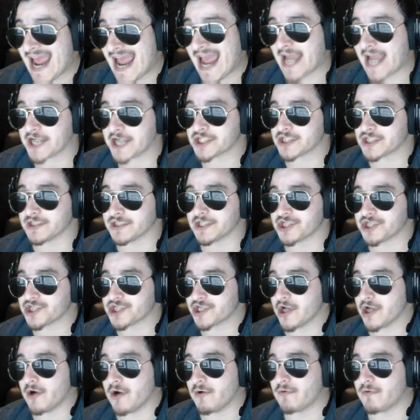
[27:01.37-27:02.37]
actually
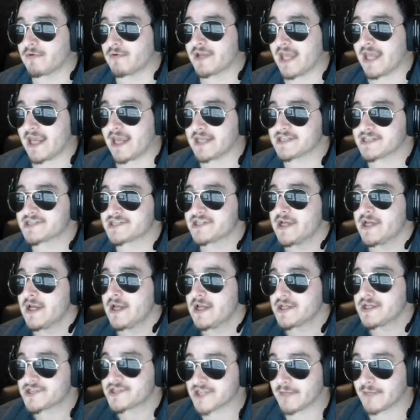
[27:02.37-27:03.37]
showcase
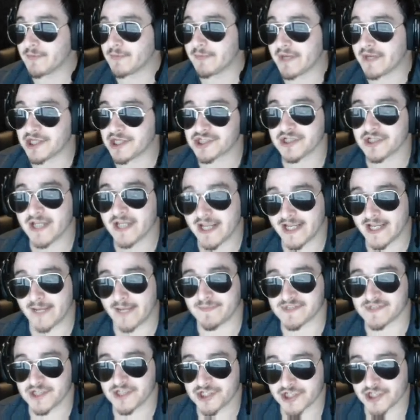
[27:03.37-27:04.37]
sublimation and
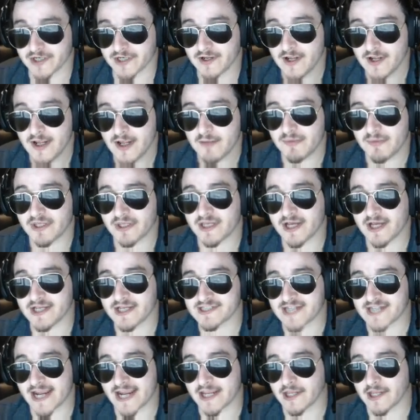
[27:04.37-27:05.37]
deposition,
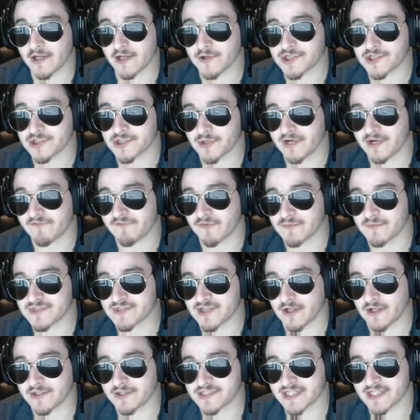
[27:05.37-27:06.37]
because I can go straight from
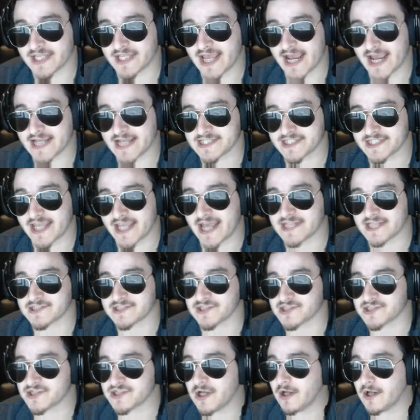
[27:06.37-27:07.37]
solid to gas, gas
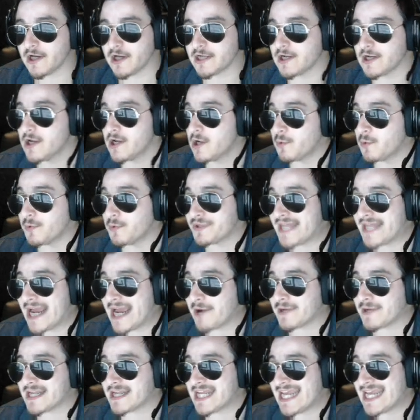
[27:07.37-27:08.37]
to solid,
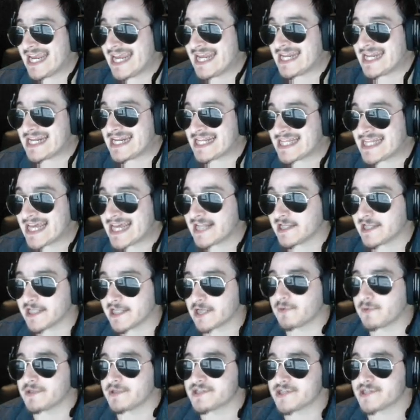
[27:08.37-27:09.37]
without hitting that
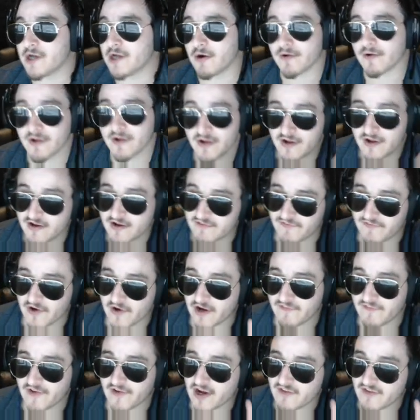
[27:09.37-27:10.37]
liquid zone.
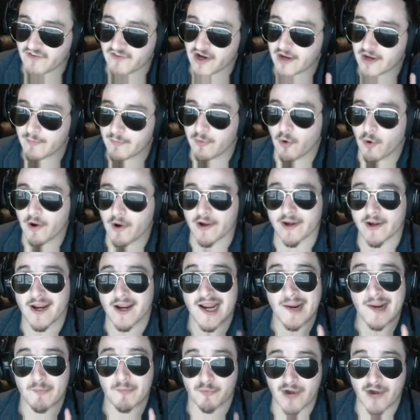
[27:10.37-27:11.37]
Very, very, very important.
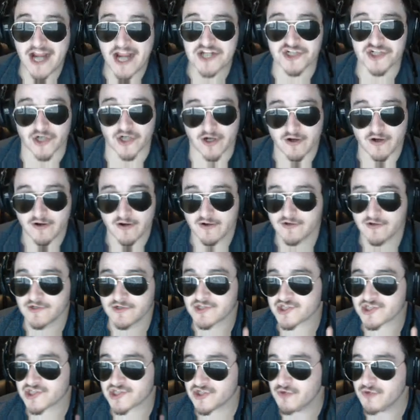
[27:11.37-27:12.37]
Pressure.
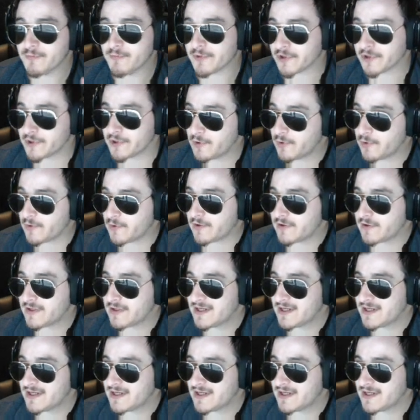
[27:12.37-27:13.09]
Super cool.